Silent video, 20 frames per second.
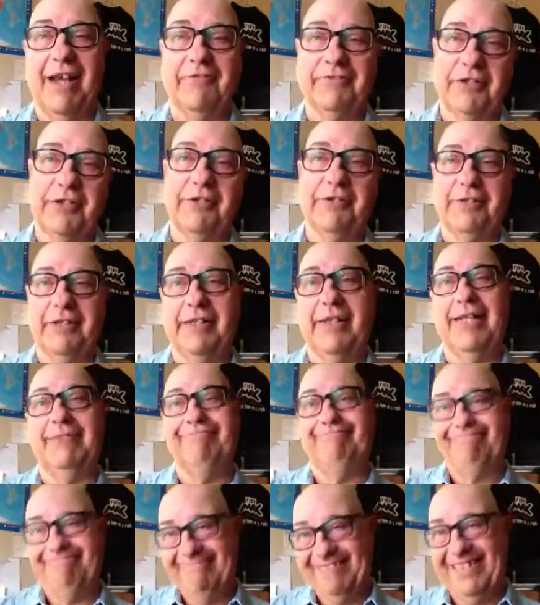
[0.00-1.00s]
afternoon, and
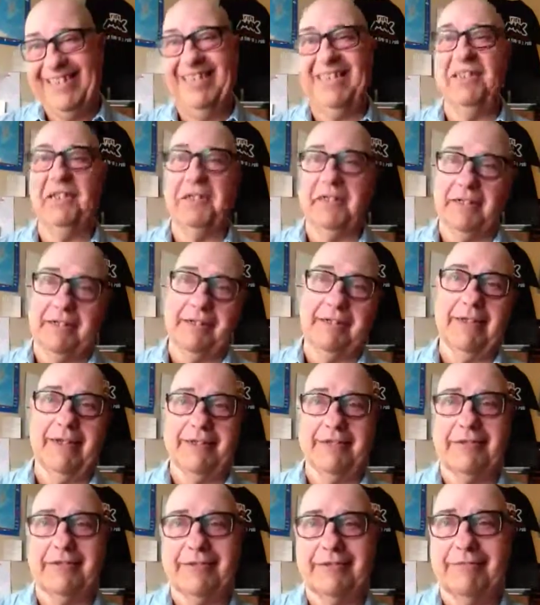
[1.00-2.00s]
then yeah, it
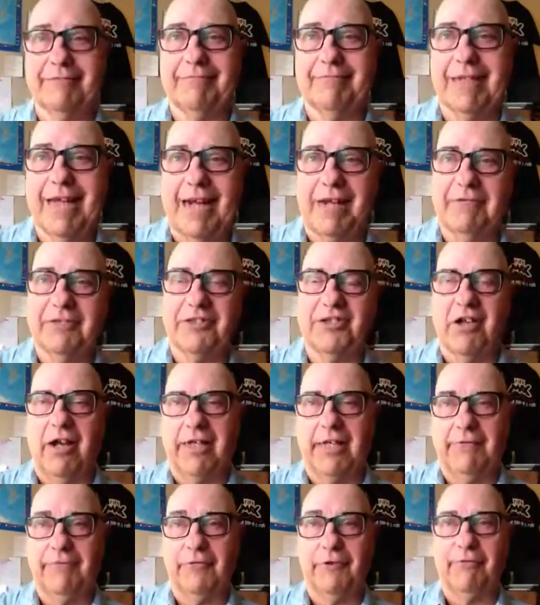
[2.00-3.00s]
gets kind of
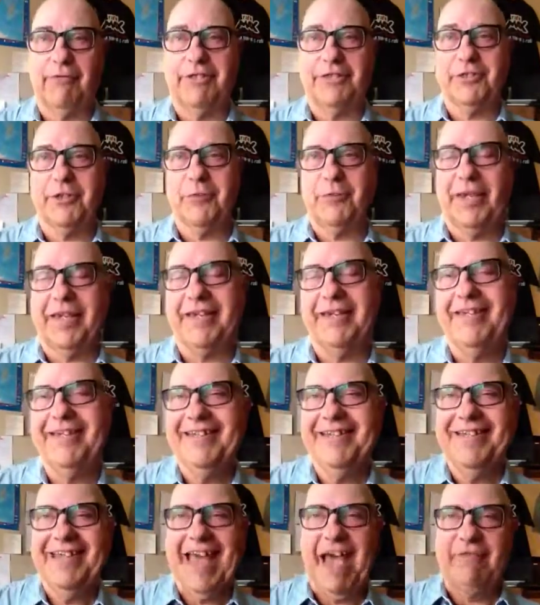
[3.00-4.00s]
soggy for the rest of the week.
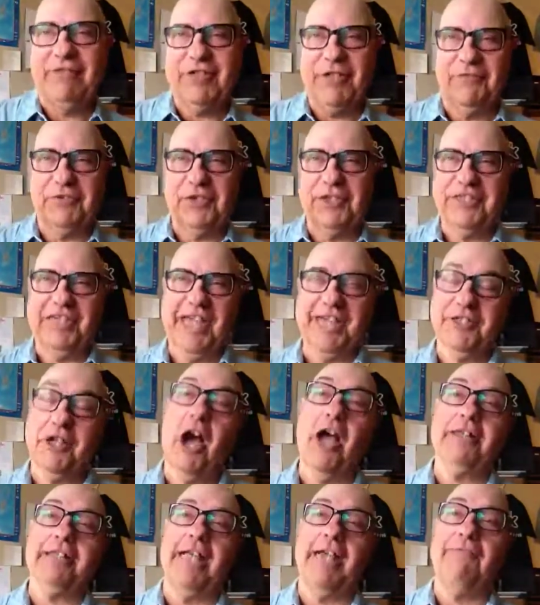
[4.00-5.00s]
Have yourself a good day.
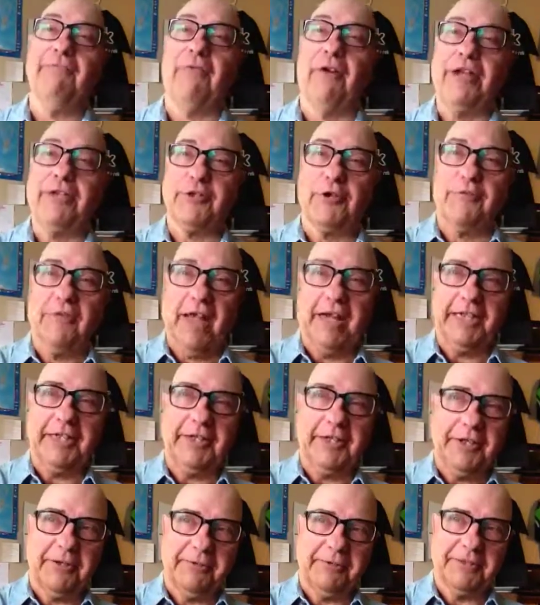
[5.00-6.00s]
Don Lane, Fraser Valley
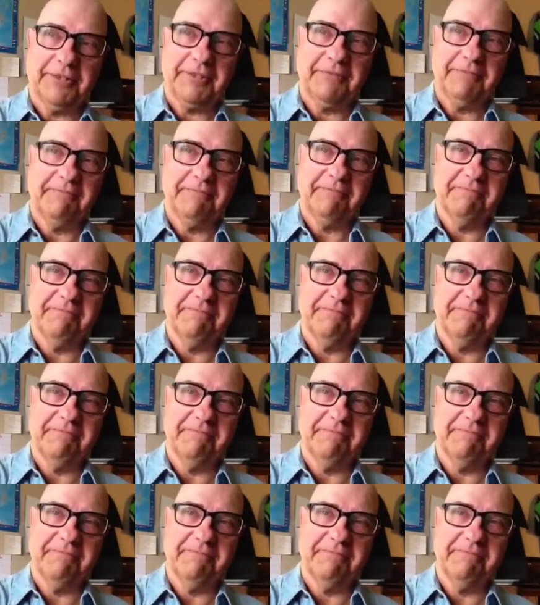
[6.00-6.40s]
News.